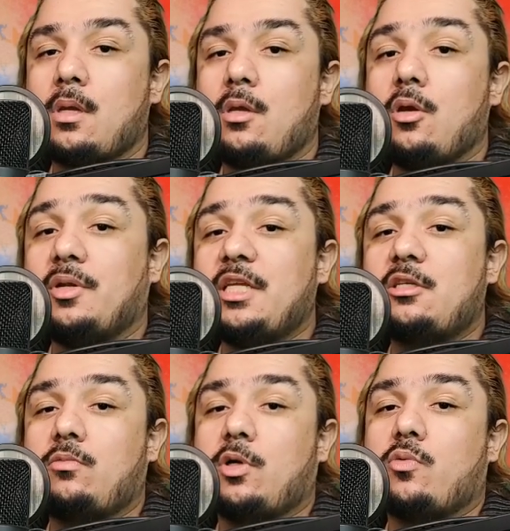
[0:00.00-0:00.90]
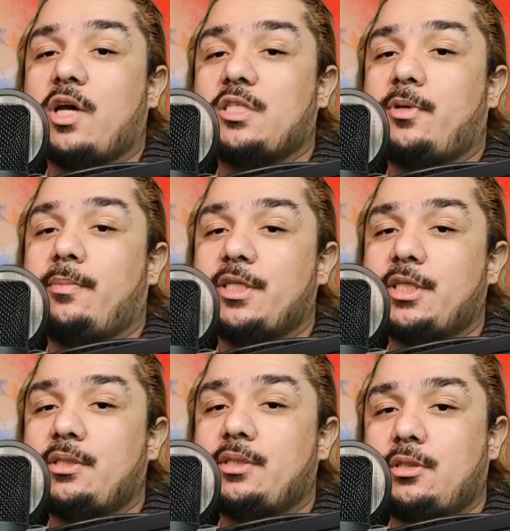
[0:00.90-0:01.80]
You'll need to request
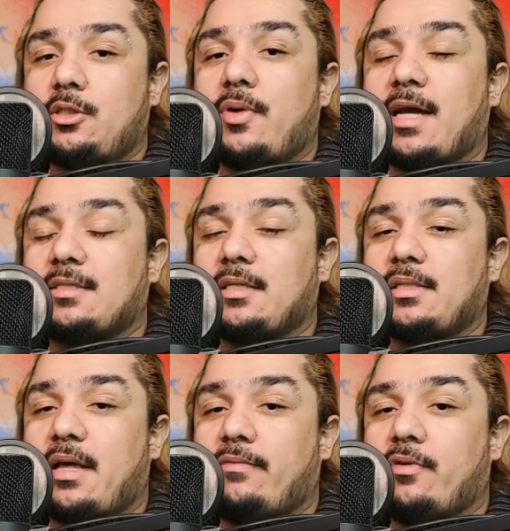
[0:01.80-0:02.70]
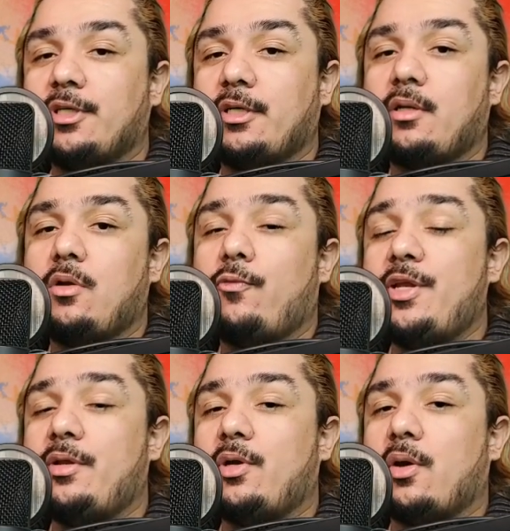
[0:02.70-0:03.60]
permission to access that folder when
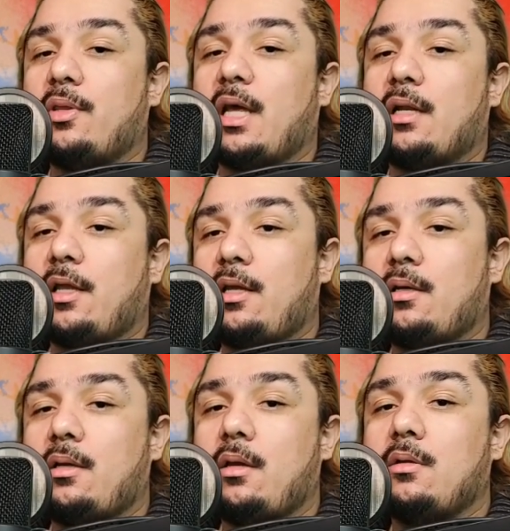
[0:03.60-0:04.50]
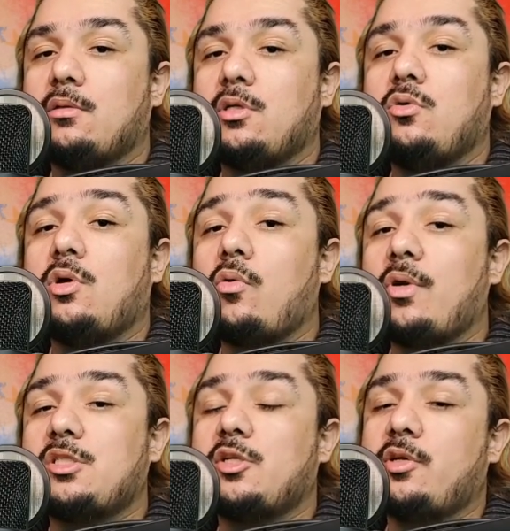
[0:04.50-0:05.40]
you go to that link, so go to
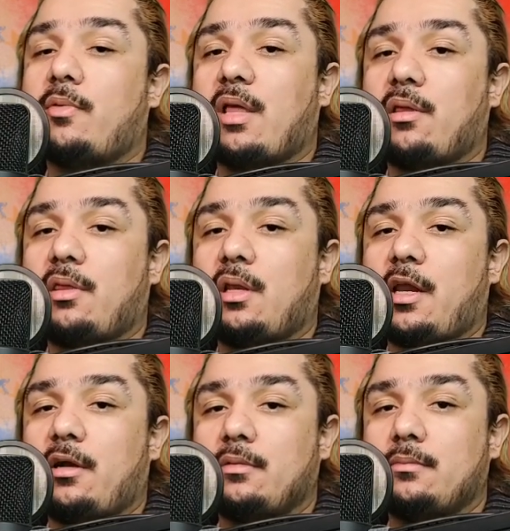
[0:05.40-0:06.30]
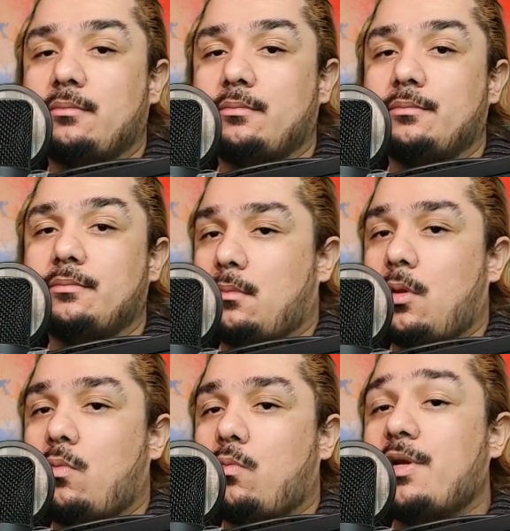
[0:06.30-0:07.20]
it sooner rather than later.
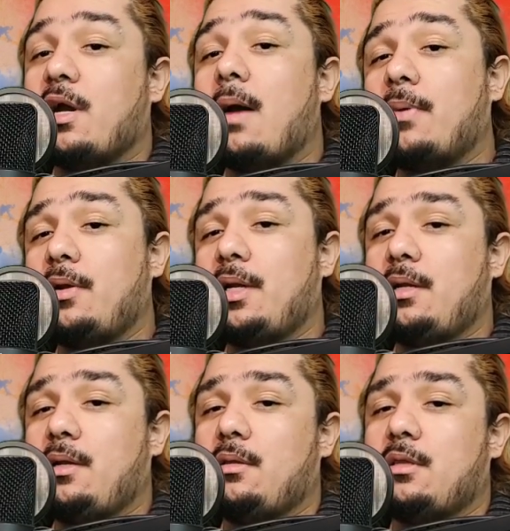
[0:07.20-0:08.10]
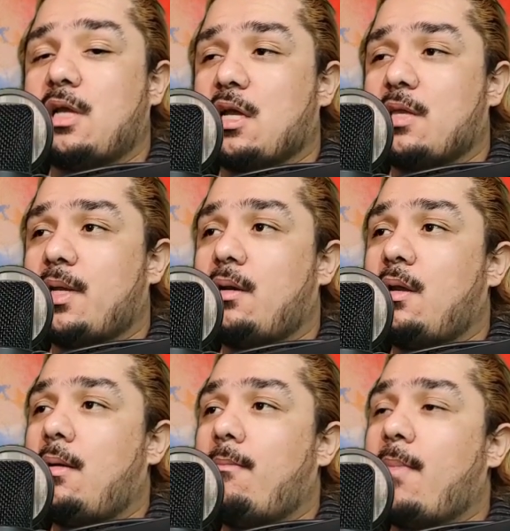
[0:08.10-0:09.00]
When you're uploading the document,
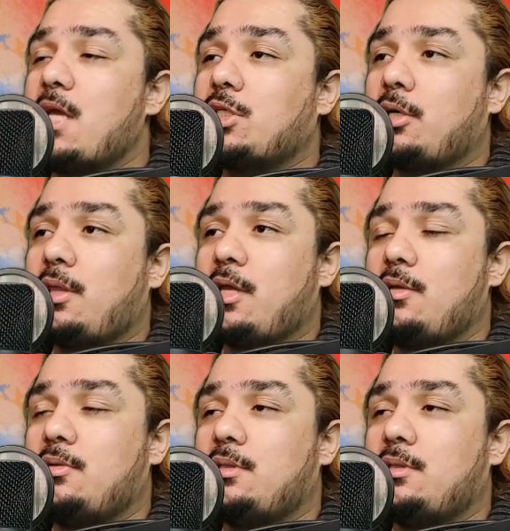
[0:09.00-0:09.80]
make sure that you